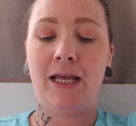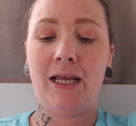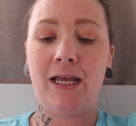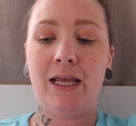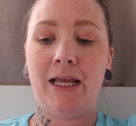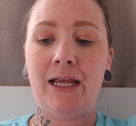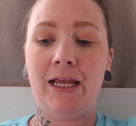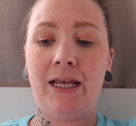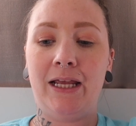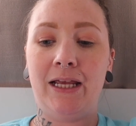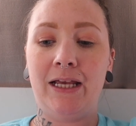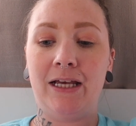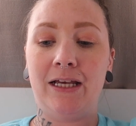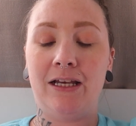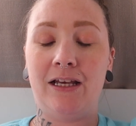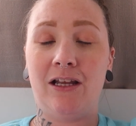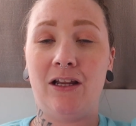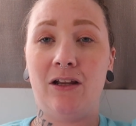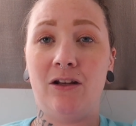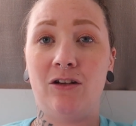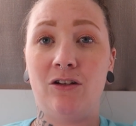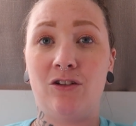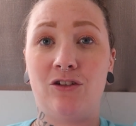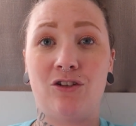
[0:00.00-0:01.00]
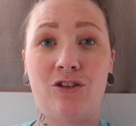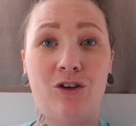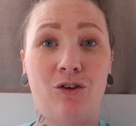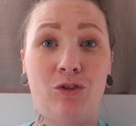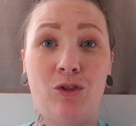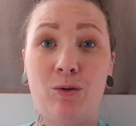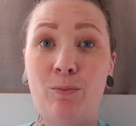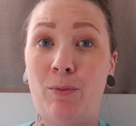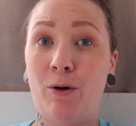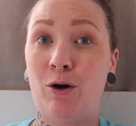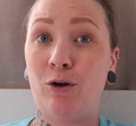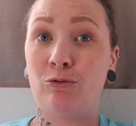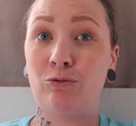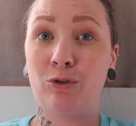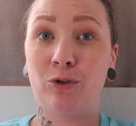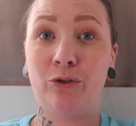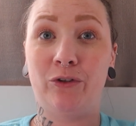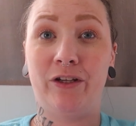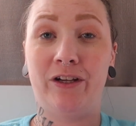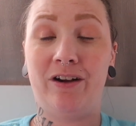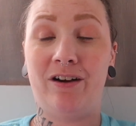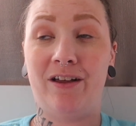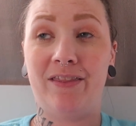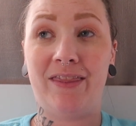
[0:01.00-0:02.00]
and start the ball
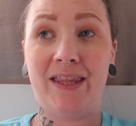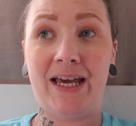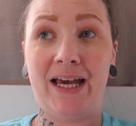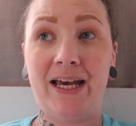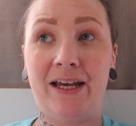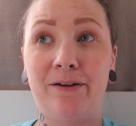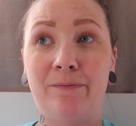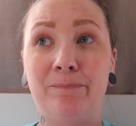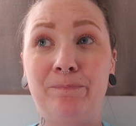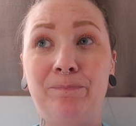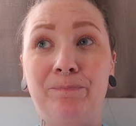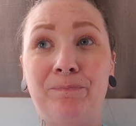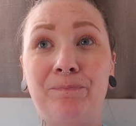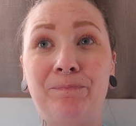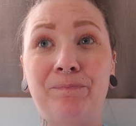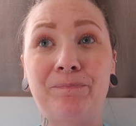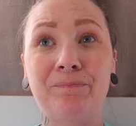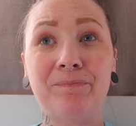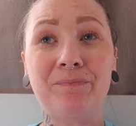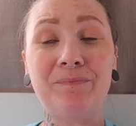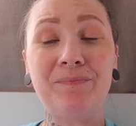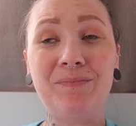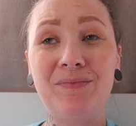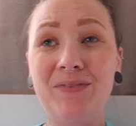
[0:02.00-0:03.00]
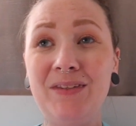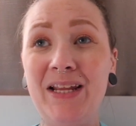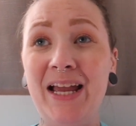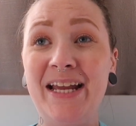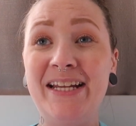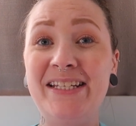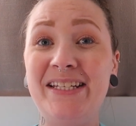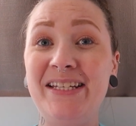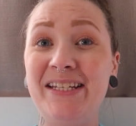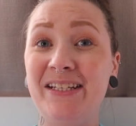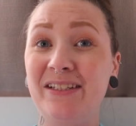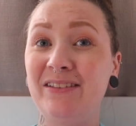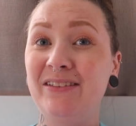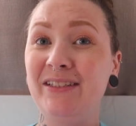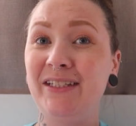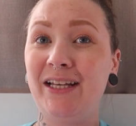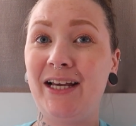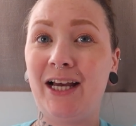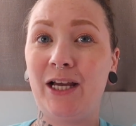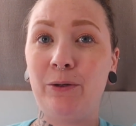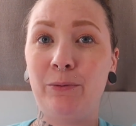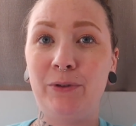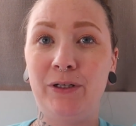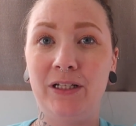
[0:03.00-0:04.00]
rolling on that. Ideally,
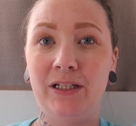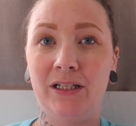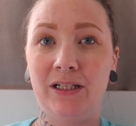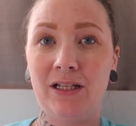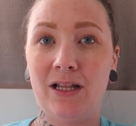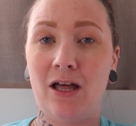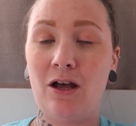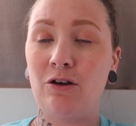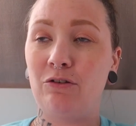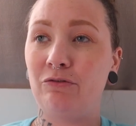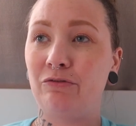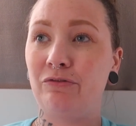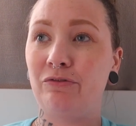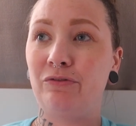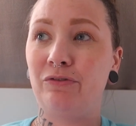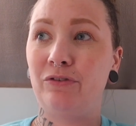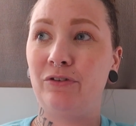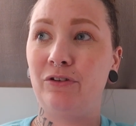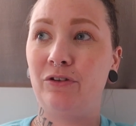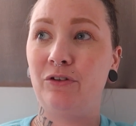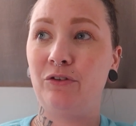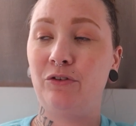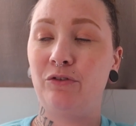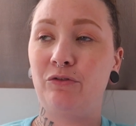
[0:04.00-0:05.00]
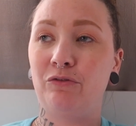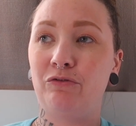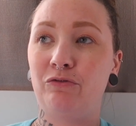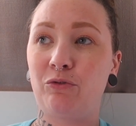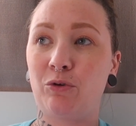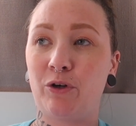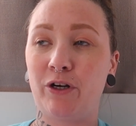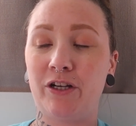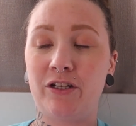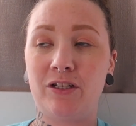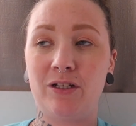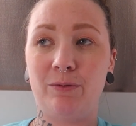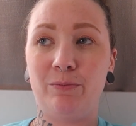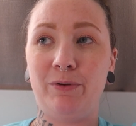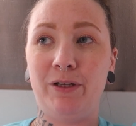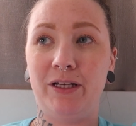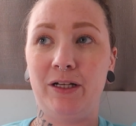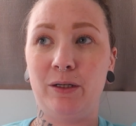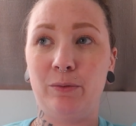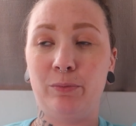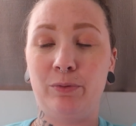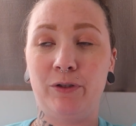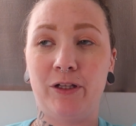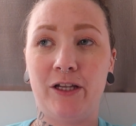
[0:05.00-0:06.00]
I would love for it to be
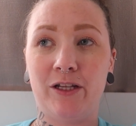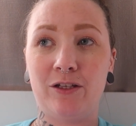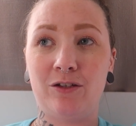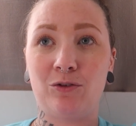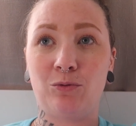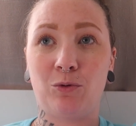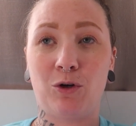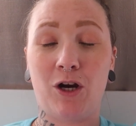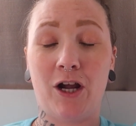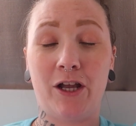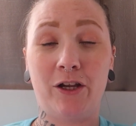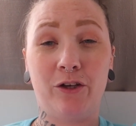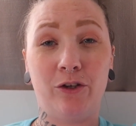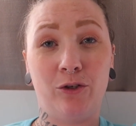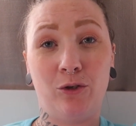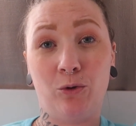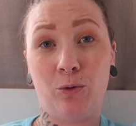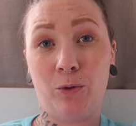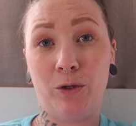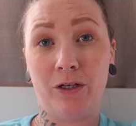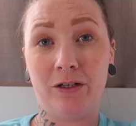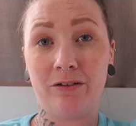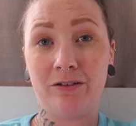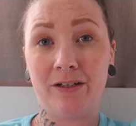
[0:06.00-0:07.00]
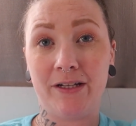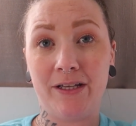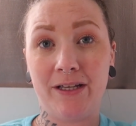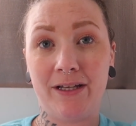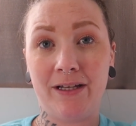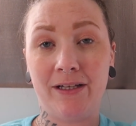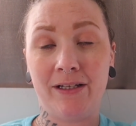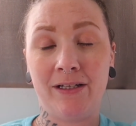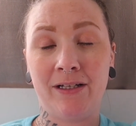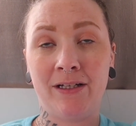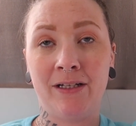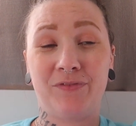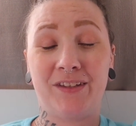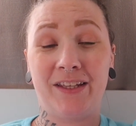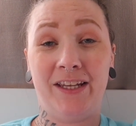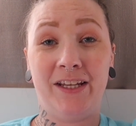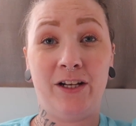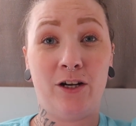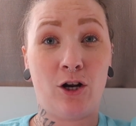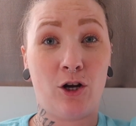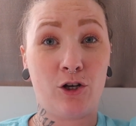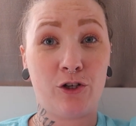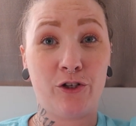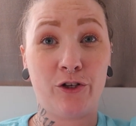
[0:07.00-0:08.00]
in a place where I could query it
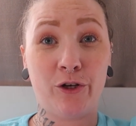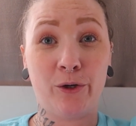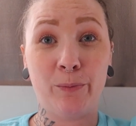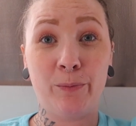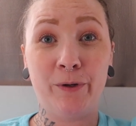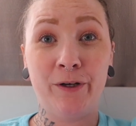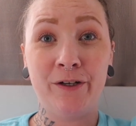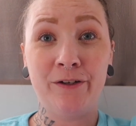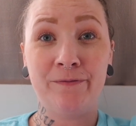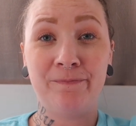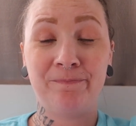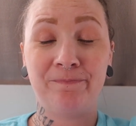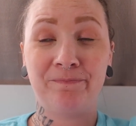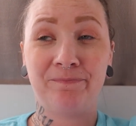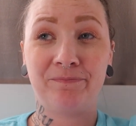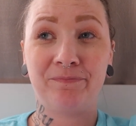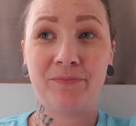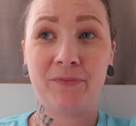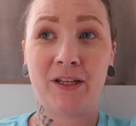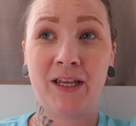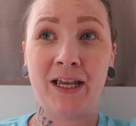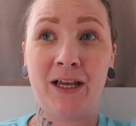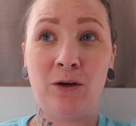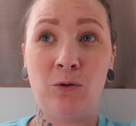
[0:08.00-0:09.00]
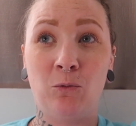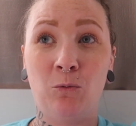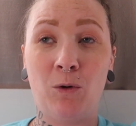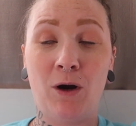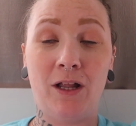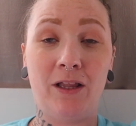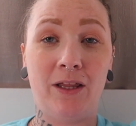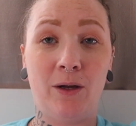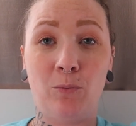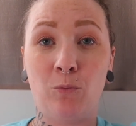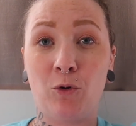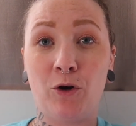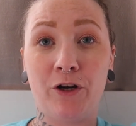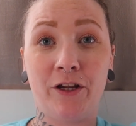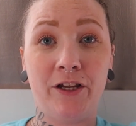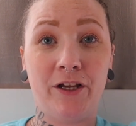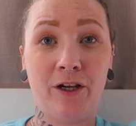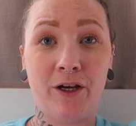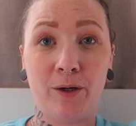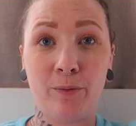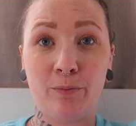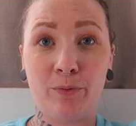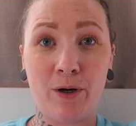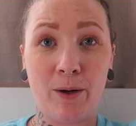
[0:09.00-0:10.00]
in October while I'm
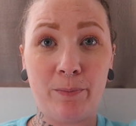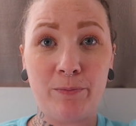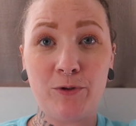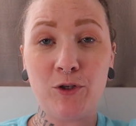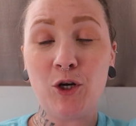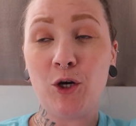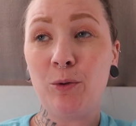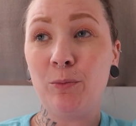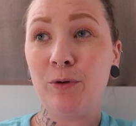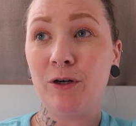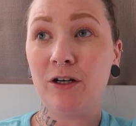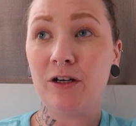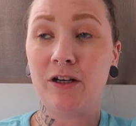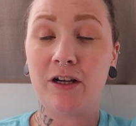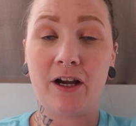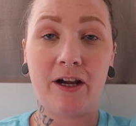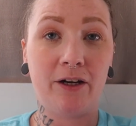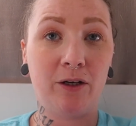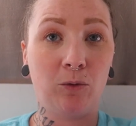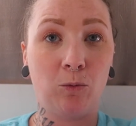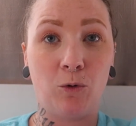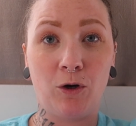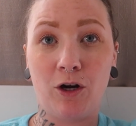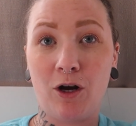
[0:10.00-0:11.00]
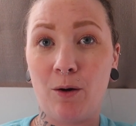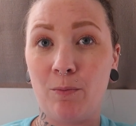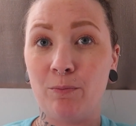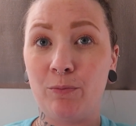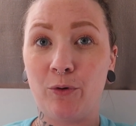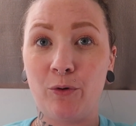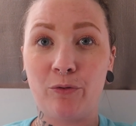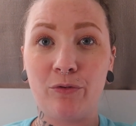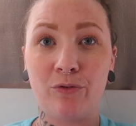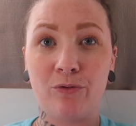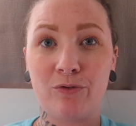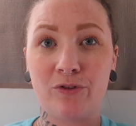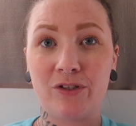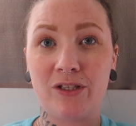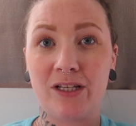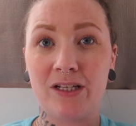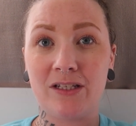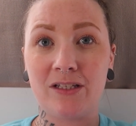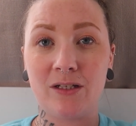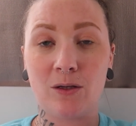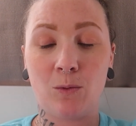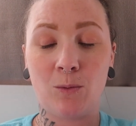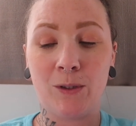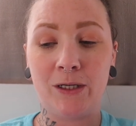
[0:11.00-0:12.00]
working on Preptober, kind of work on both those
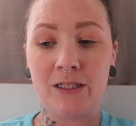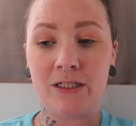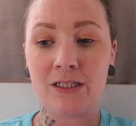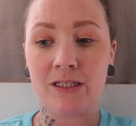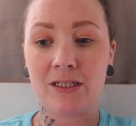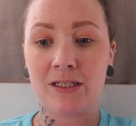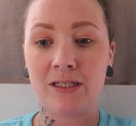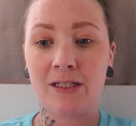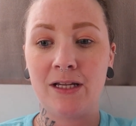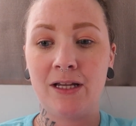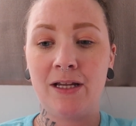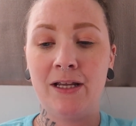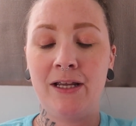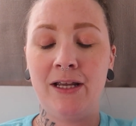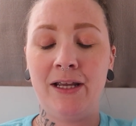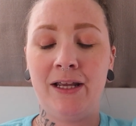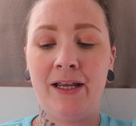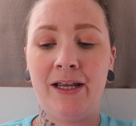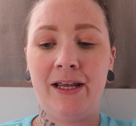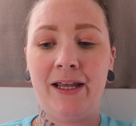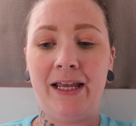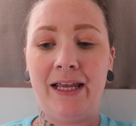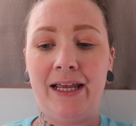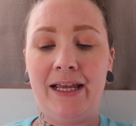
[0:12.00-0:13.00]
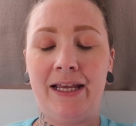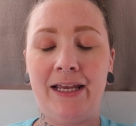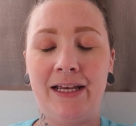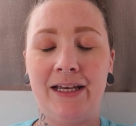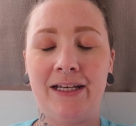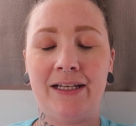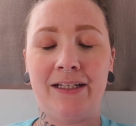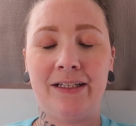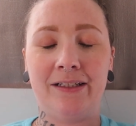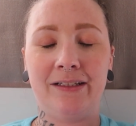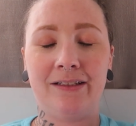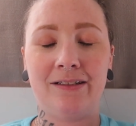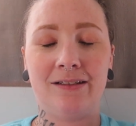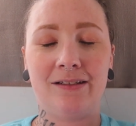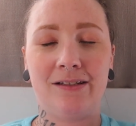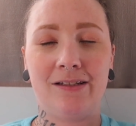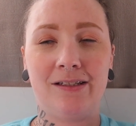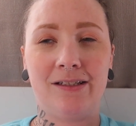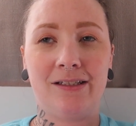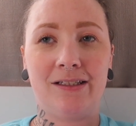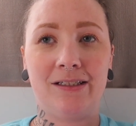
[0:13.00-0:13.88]
things at once. And